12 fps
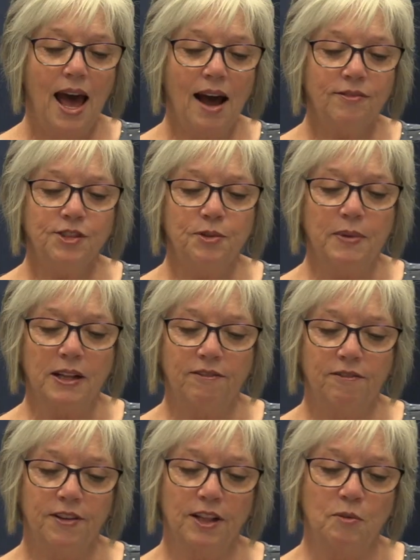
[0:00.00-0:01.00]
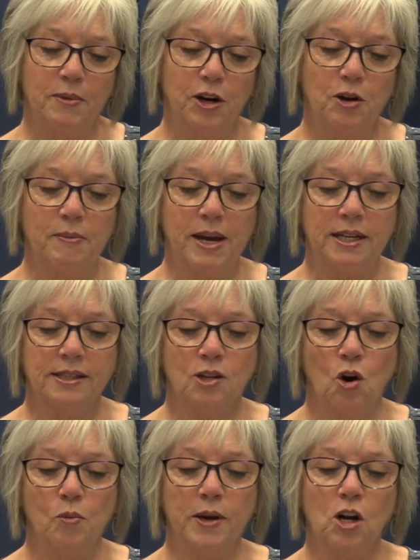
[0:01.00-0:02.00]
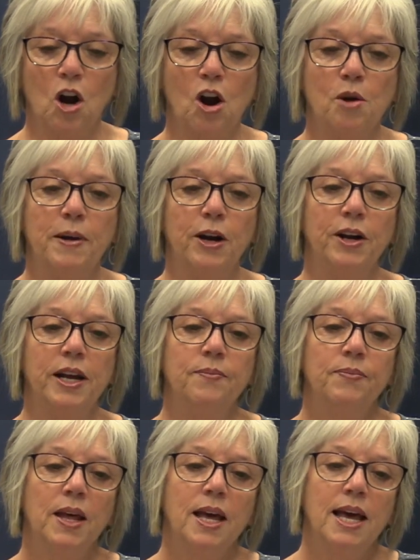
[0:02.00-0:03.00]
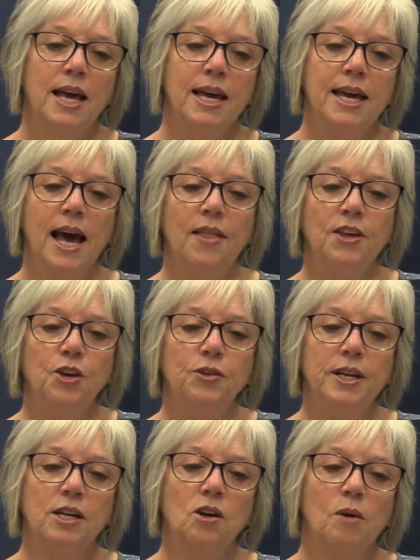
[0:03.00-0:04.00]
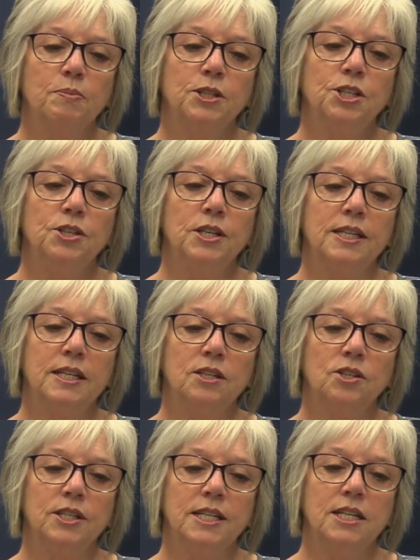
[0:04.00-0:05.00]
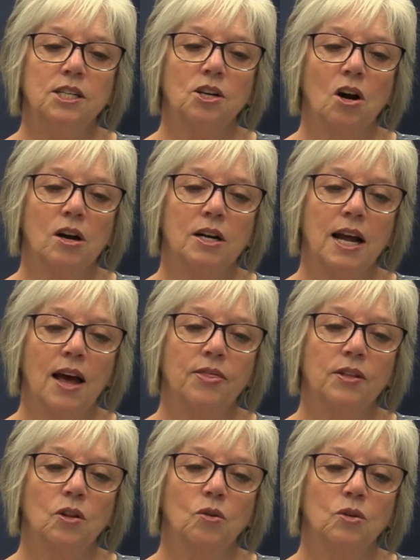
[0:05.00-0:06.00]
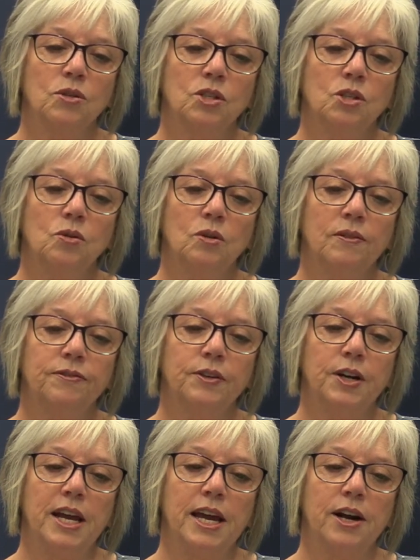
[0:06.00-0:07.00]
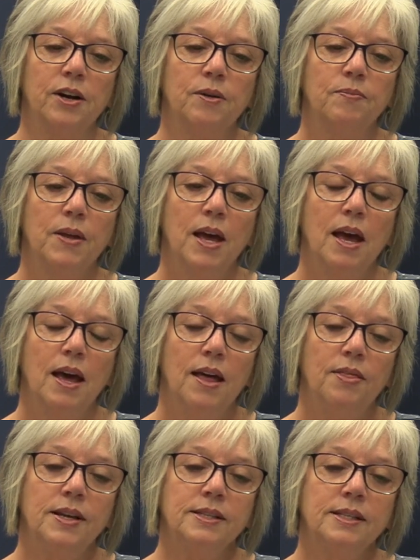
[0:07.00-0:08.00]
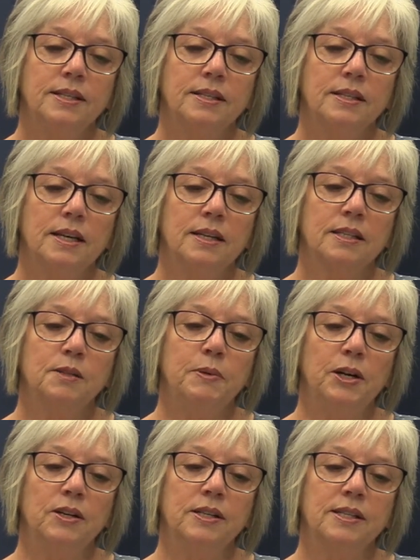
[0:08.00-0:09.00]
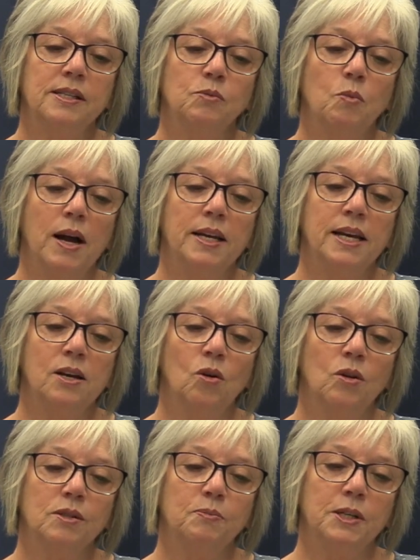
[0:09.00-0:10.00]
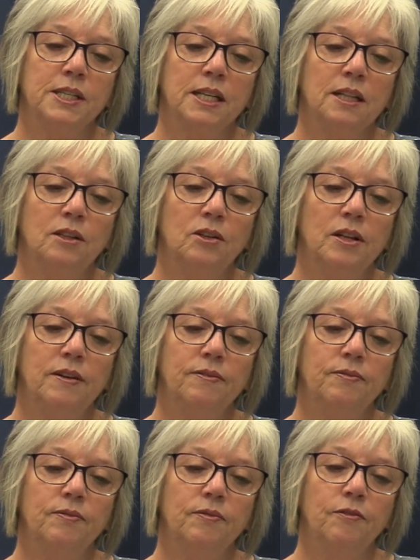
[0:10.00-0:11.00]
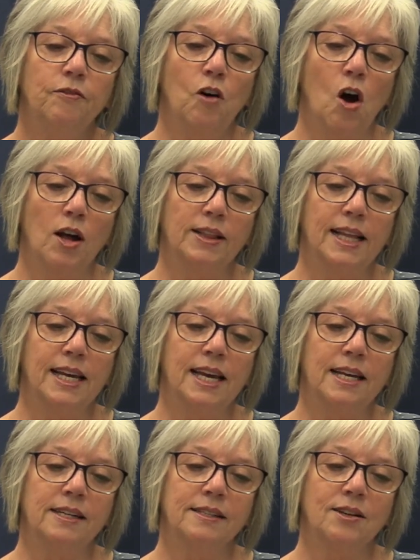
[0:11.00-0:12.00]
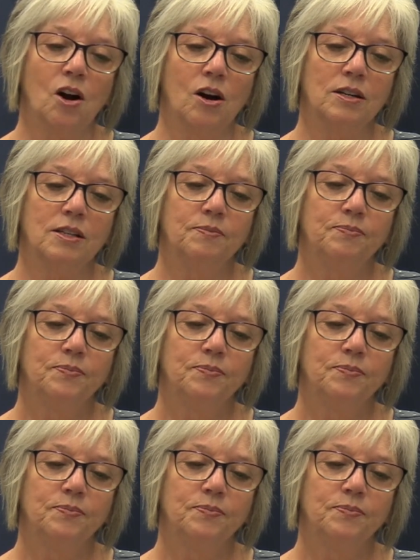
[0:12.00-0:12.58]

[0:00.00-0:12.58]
After Villamira made his home in Carberry, he had the unique opportunity to teach art at the local school for a year. This experience is one he holds particularly fondly in his heart.